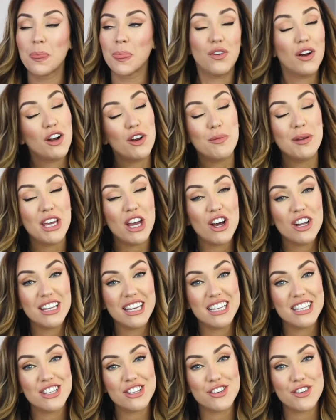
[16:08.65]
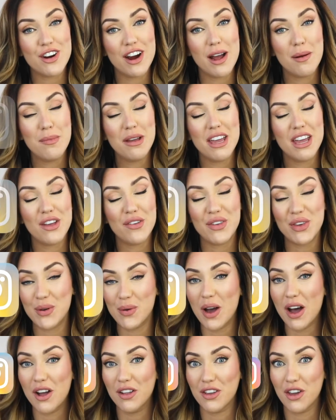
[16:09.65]
Follow me on Instagram if
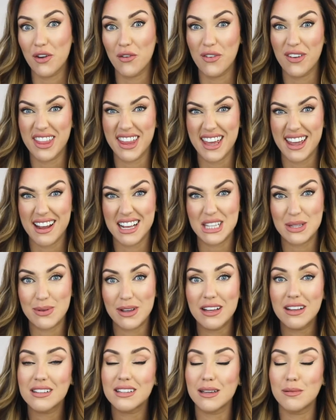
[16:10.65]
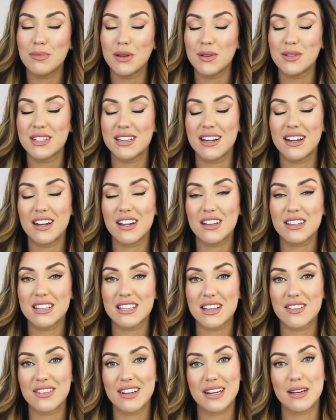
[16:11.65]
you aren't over there as well, because I'm posting
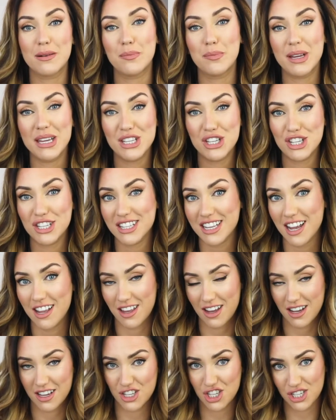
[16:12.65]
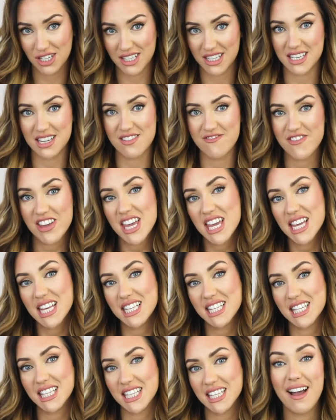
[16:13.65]
lots of little pictures and
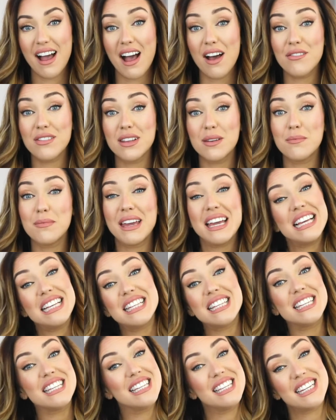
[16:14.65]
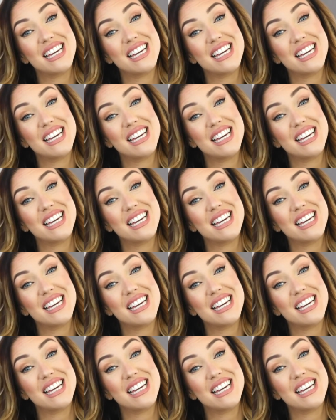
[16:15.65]
IGTVs. Have an amazing